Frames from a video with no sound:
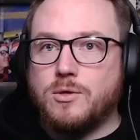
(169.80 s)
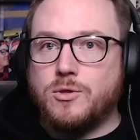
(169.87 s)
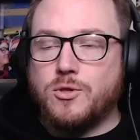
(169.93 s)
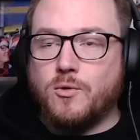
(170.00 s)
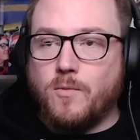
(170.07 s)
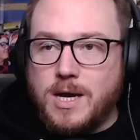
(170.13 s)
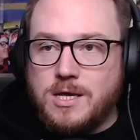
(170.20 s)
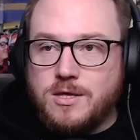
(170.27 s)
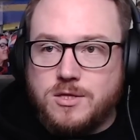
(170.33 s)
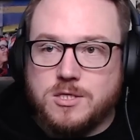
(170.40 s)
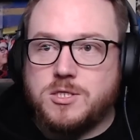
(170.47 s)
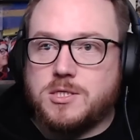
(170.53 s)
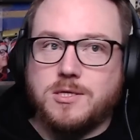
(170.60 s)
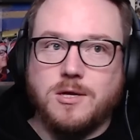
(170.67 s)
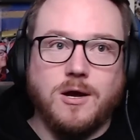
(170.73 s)
The way this
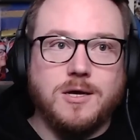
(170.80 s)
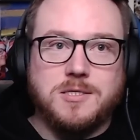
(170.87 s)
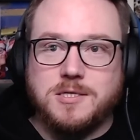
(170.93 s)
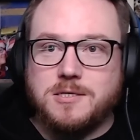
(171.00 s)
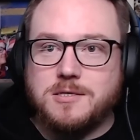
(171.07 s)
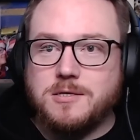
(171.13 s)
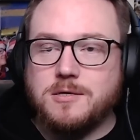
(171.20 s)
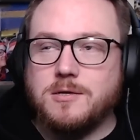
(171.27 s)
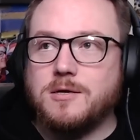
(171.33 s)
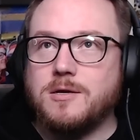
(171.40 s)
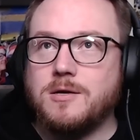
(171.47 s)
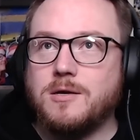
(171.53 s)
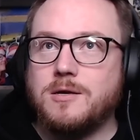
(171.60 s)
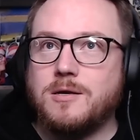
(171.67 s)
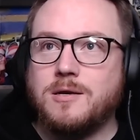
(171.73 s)
started,
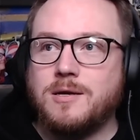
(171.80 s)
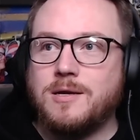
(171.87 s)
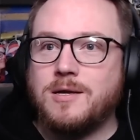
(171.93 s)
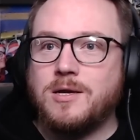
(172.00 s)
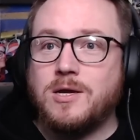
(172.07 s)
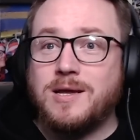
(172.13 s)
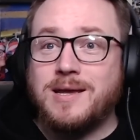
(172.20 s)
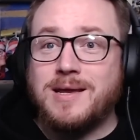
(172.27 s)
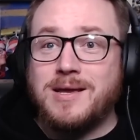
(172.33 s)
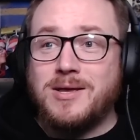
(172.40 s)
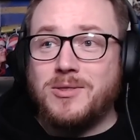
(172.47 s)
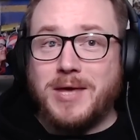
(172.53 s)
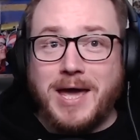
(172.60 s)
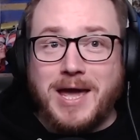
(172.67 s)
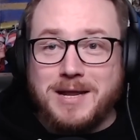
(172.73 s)

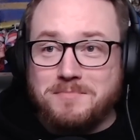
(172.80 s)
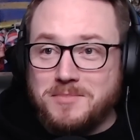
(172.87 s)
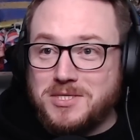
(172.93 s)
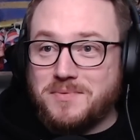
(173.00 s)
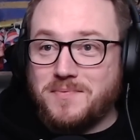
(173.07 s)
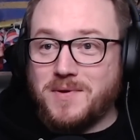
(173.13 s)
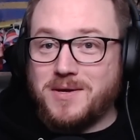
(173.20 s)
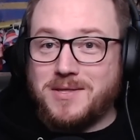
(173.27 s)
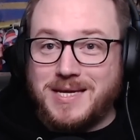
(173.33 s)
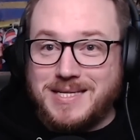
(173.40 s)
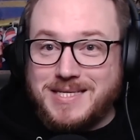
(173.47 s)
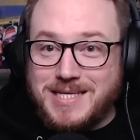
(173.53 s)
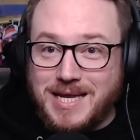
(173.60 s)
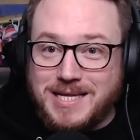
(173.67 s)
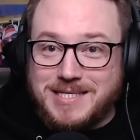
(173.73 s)
the atmosphere, the
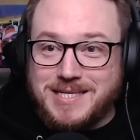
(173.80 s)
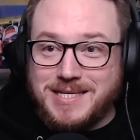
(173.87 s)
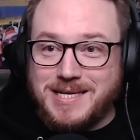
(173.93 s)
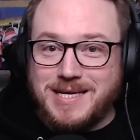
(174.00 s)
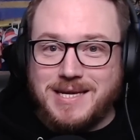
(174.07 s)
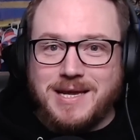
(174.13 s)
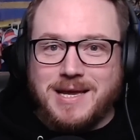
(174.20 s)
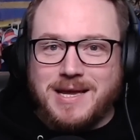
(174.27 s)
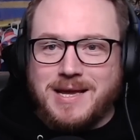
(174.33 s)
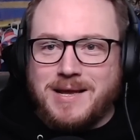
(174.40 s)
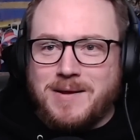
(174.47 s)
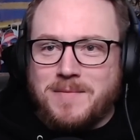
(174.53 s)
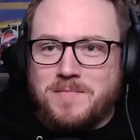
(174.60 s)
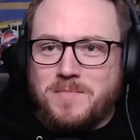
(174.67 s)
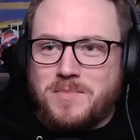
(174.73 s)
intensity,
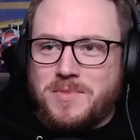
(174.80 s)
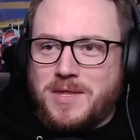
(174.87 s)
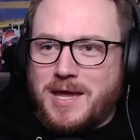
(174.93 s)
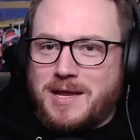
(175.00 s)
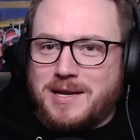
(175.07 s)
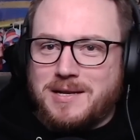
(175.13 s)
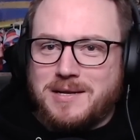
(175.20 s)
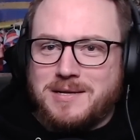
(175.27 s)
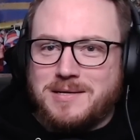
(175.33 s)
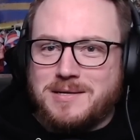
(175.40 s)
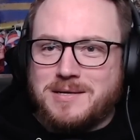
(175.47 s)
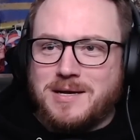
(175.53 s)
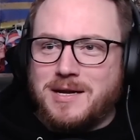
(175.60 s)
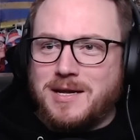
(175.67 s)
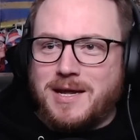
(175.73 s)
that
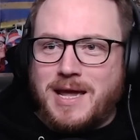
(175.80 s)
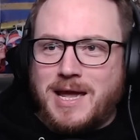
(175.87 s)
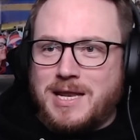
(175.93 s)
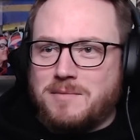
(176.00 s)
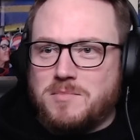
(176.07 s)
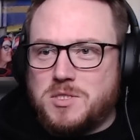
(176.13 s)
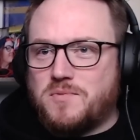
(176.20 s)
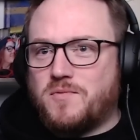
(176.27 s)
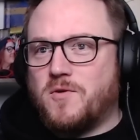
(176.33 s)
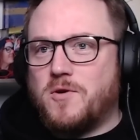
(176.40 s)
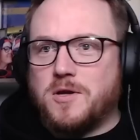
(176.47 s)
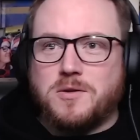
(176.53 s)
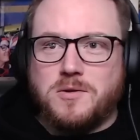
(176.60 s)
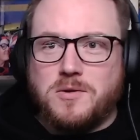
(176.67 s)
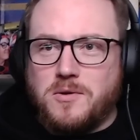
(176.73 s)
kind of
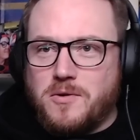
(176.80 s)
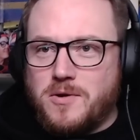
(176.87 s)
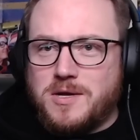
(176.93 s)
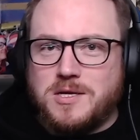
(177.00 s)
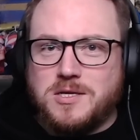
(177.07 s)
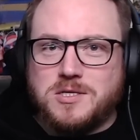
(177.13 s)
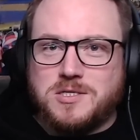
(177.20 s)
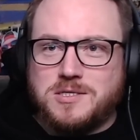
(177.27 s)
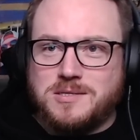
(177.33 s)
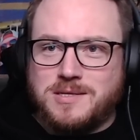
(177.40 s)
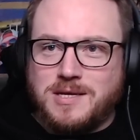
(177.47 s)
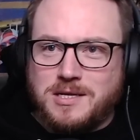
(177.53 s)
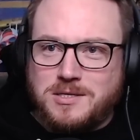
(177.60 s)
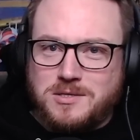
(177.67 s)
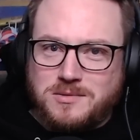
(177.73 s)
atmospheric noise
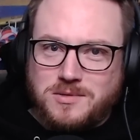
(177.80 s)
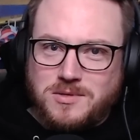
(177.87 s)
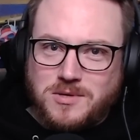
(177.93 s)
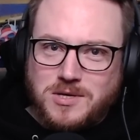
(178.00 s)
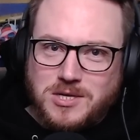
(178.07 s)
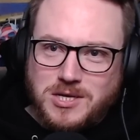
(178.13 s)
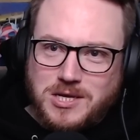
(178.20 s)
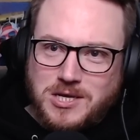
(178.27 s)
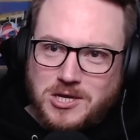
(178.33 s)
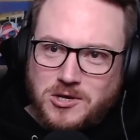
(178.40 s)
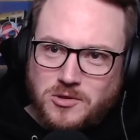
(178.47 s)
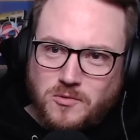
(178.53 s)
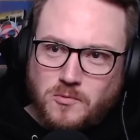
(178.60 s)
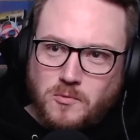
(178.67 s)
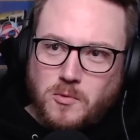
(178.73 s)
that you can hear,
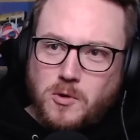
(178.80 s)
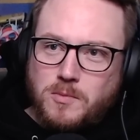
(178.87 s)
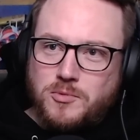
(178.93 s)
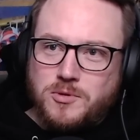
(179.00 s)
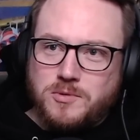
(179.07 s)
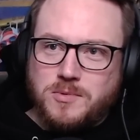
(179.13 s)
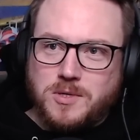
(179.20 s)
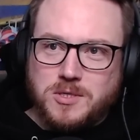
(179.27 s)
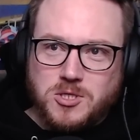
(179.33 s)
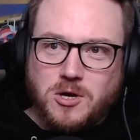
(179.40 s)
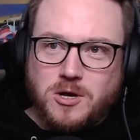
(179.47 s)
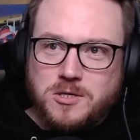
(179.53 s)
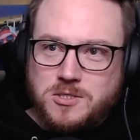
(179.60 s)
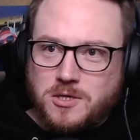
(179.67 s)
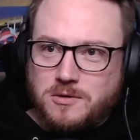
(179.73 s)
the warmth of the
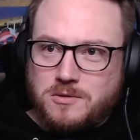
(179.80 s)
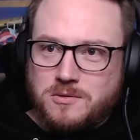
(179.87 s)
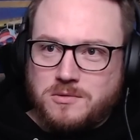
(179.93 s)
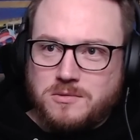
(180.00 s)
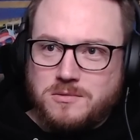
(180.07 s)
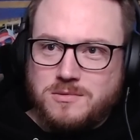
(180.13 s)
guitar tone